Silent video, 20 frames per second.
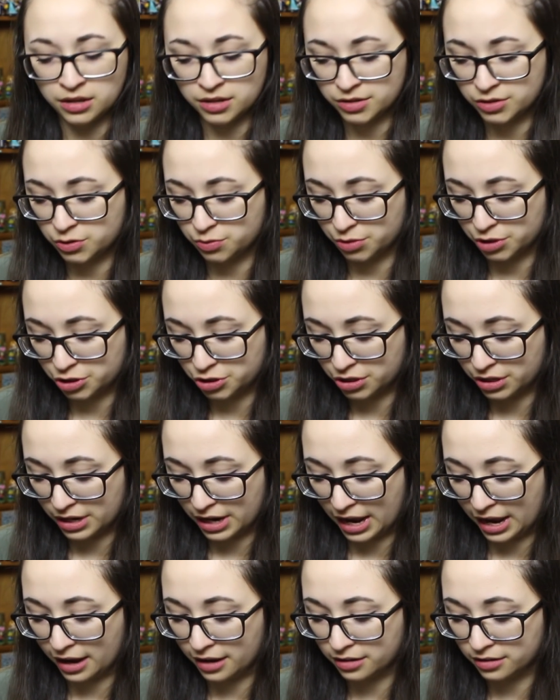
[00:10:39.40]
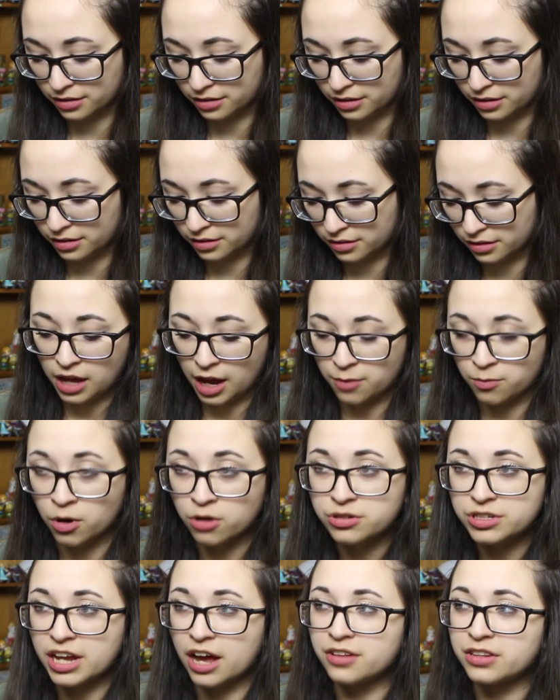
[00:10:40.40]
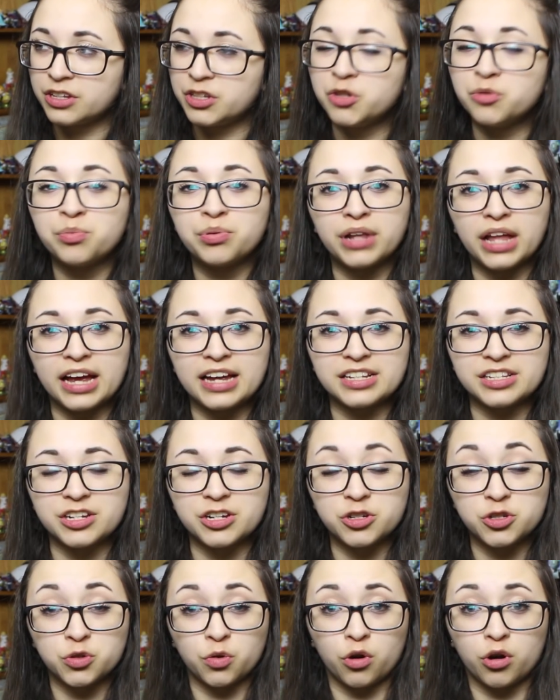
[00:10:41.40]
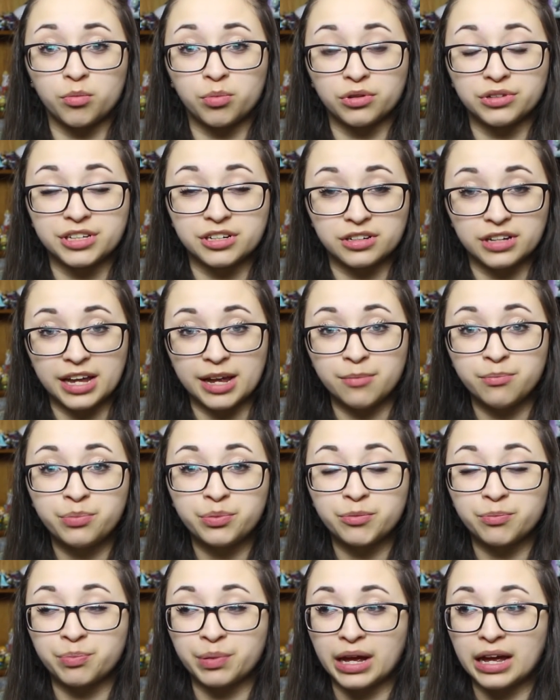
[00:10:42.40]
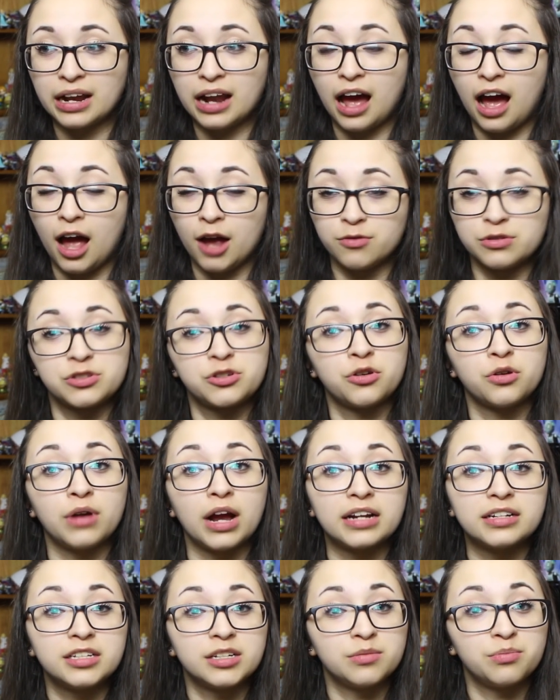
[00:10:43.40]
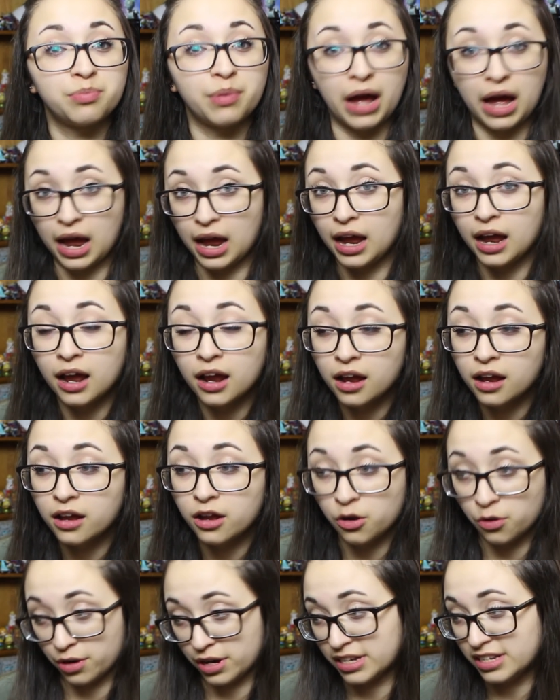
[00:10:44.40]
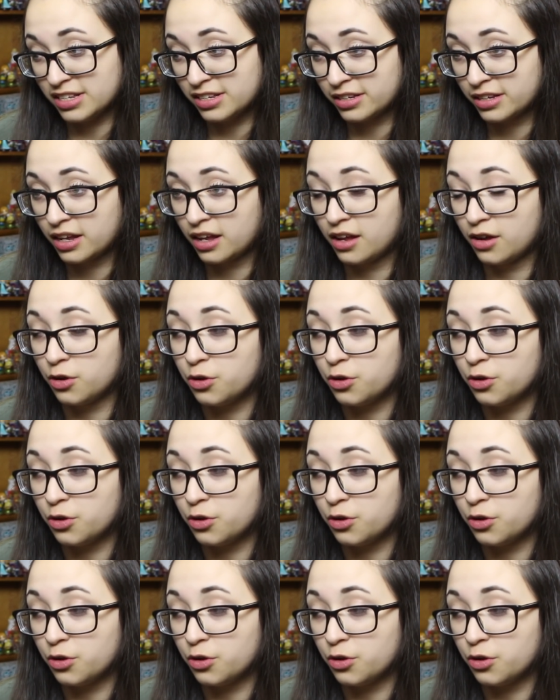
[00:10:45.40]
Switch couldn't handle it. I wrote down that you play as an adorable little imp, but I was corrected by Chris,